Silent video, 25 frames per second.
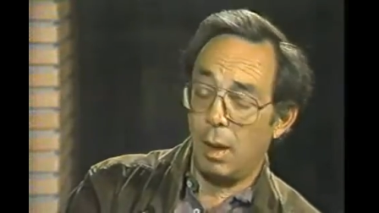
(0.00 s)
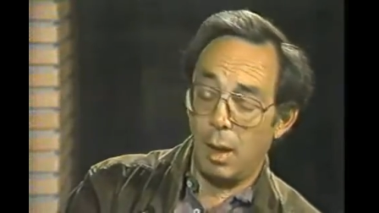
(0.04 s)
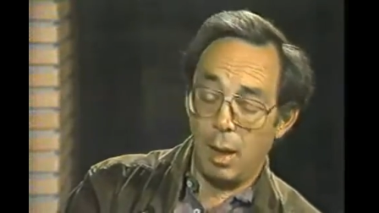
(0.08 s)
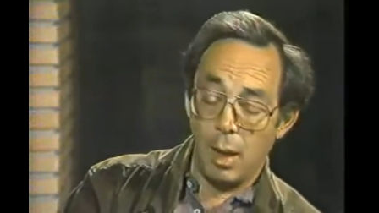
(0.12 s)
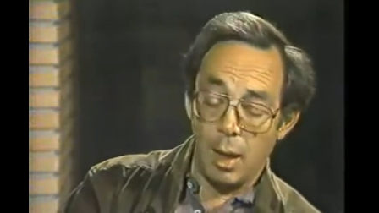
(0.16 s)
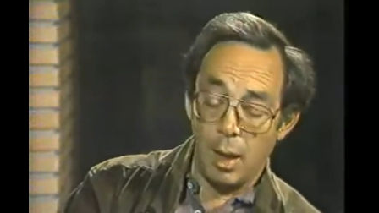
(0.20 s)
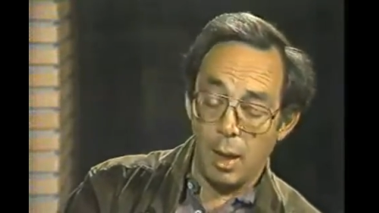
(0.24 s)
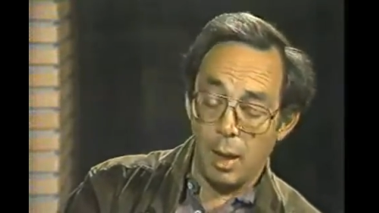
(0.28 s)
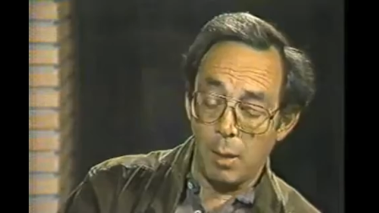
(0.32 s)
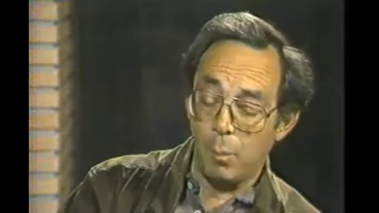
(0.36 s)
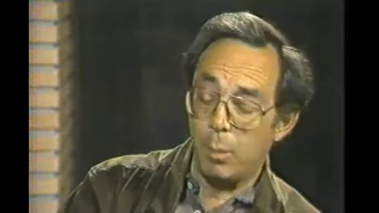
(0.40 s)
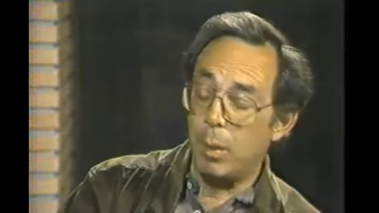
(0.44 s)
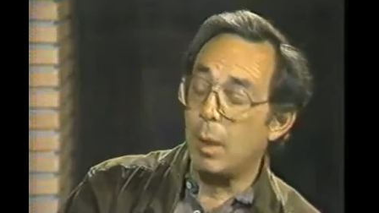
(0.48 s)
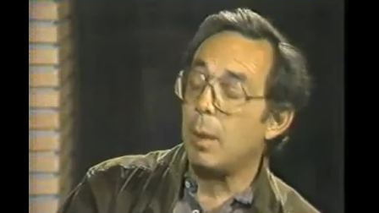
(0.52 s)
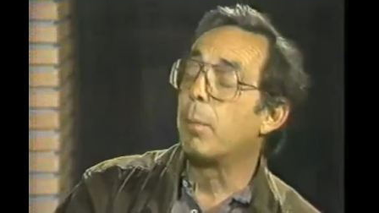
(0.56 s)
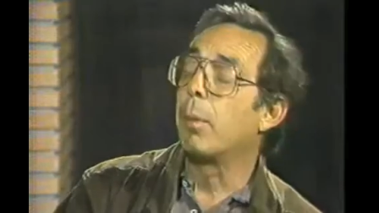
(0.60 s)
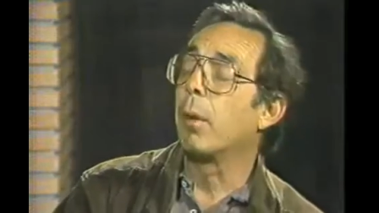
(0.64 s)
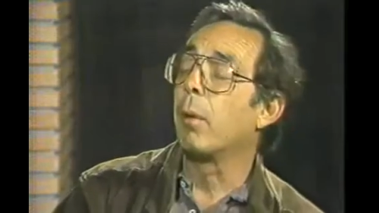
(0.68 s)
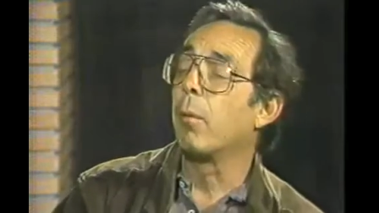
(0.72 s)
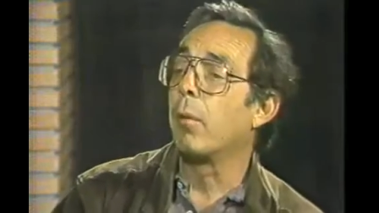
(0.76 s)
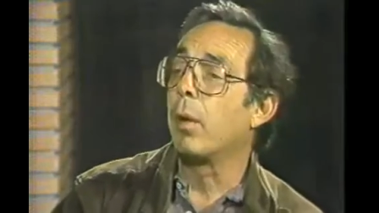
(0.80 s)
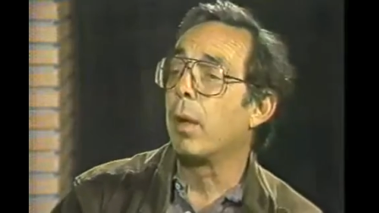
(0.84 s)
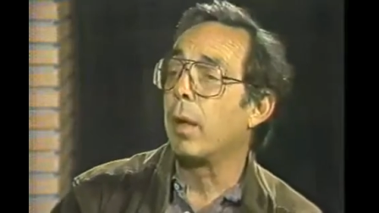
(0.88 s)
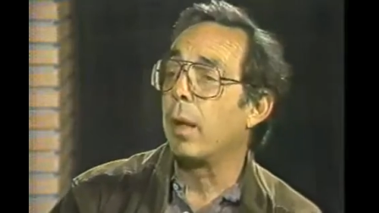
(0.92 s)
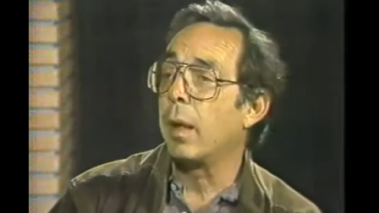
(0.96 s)
and
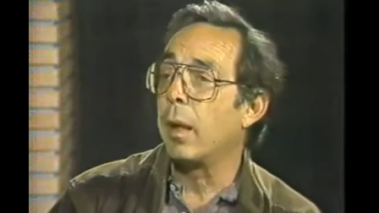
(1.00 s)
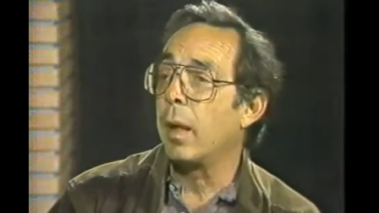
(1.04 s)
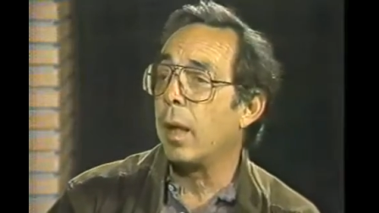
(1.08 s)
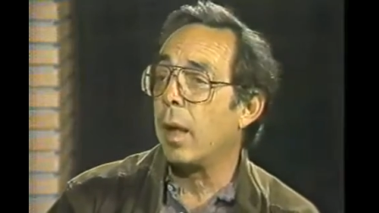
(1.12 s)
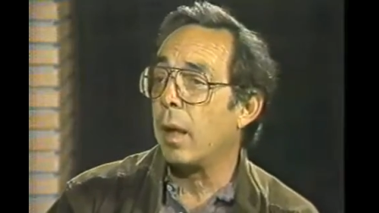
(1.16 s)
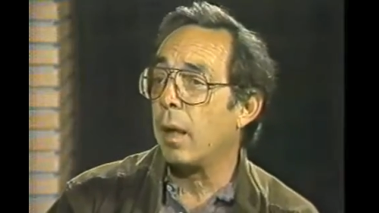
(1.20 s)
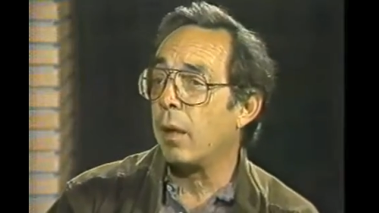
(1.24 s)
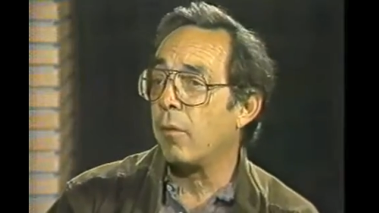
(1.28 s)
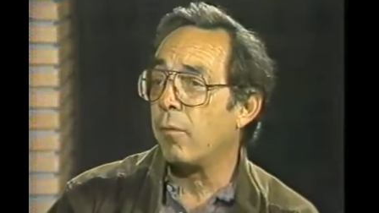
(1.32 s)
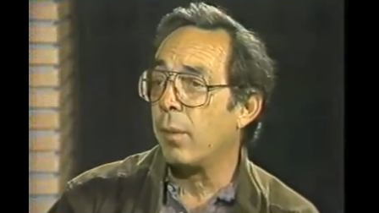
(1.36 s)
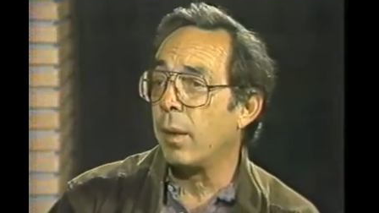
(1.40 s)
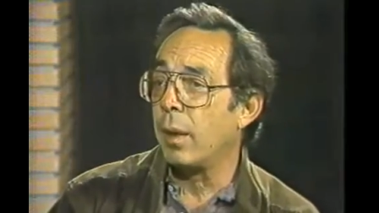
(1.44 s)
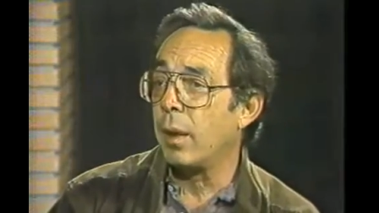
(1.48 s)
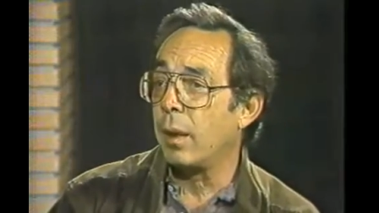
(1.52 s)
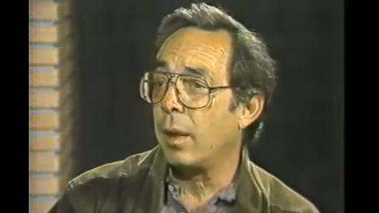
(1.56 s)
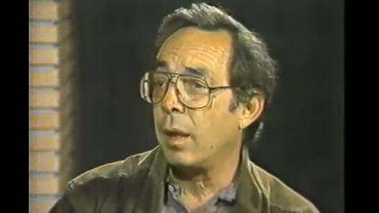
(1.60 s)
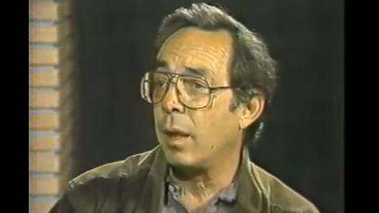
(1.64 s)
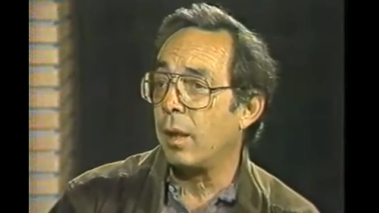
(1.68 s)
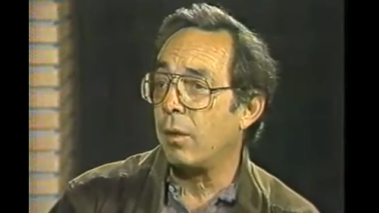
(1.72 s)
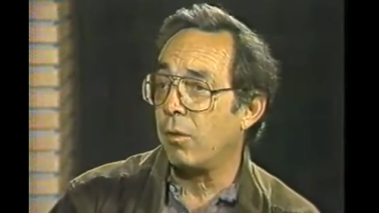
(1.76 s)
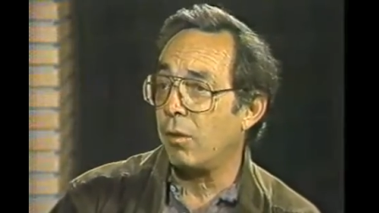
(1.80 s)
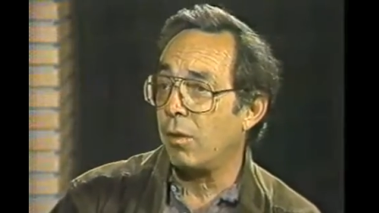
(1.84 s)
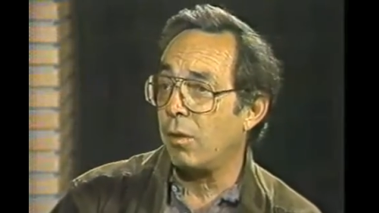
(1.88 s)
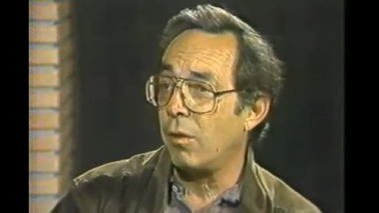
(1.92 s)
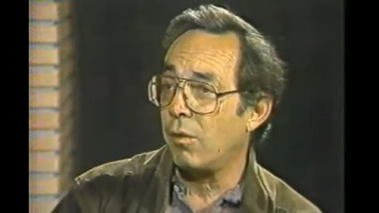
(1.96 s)
people running out of
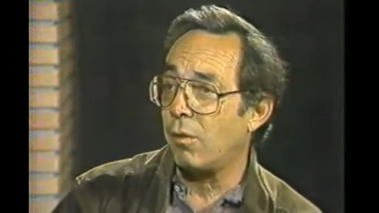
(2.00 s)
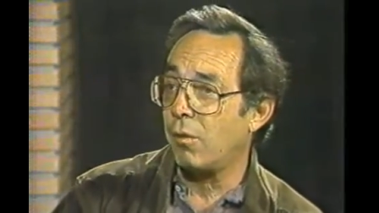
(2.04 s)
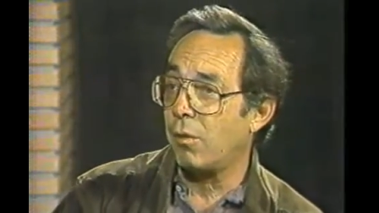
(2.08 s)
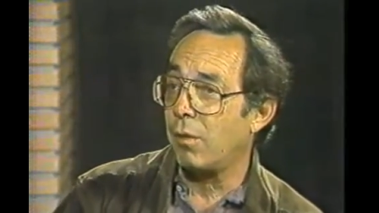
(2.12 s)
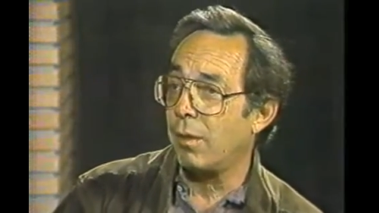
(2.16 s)
medications